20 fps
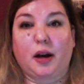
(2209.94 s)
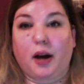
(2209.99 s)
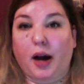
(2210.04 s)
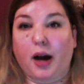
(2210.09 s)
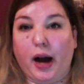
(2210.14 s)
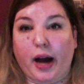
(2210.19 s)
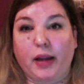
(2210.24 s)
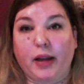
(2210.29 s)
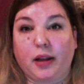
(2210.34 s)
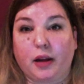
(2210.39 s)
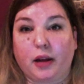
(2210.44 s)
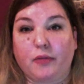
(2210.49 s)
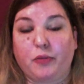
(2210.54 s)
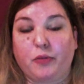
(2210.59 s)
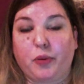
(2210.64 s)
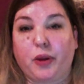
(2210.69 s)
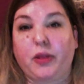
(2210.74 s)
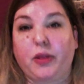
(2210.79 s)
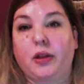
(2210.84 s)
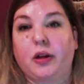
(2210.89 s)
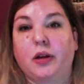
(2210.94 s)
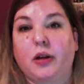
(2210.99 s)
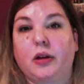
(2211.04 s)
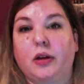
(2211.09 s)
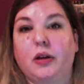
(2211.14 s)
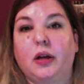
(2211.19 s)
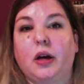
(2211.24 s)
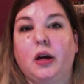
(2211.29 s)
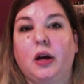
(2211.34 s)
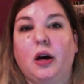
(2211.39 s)
I love when
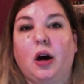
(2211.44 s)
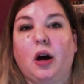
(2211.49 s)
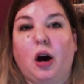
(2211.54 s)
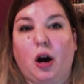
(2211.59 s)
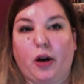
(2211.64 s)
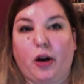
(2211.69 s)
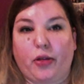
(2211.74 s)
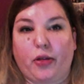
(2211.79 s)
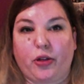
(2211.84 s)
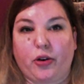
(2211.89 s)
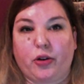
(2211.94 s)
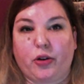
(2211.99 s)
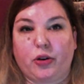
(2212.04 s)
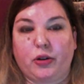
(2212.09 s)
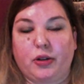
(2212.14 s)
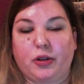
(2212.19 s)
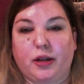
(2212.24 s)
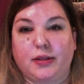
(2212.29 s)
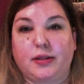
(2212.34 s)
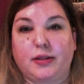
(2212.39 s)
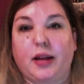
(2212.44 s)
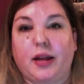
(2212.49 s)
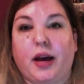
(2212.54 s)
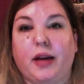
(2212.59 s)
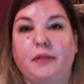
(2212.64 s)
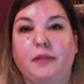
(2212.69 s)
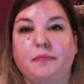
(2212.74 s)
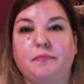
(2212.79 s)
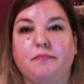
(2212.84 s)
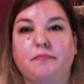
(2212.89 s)
the author does
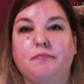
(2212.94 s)
that.